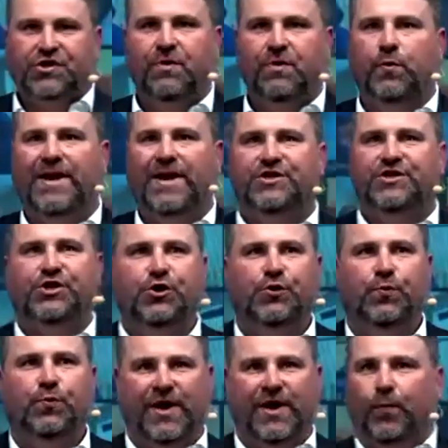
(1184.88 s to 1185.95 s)
wins, you
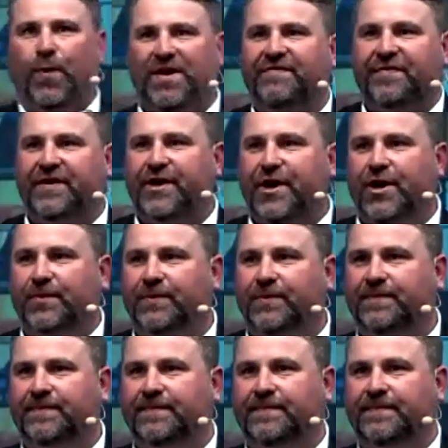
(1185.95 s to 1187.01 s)
win, a win for you.
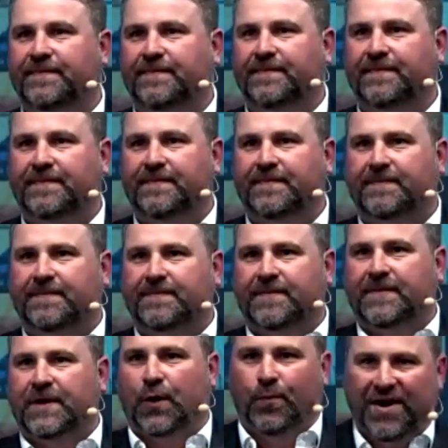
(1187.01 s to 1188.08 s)

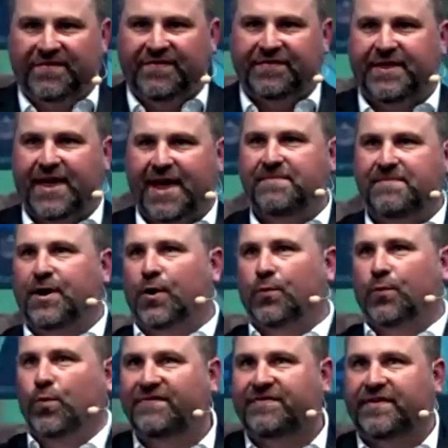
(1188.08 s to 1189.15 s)
A win for them, a
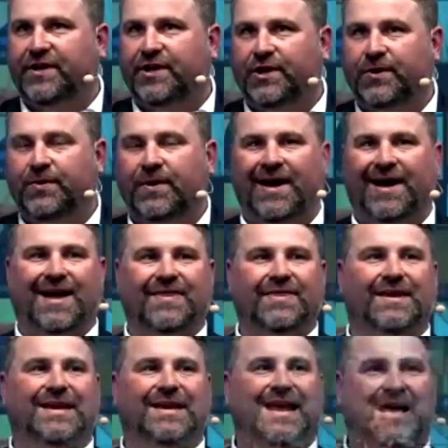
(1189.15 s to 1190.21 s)
win for you, and the
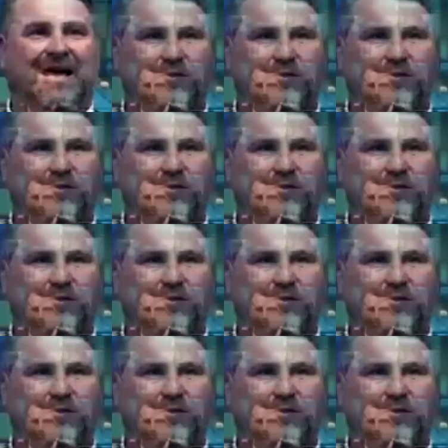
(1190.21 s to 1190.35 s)
last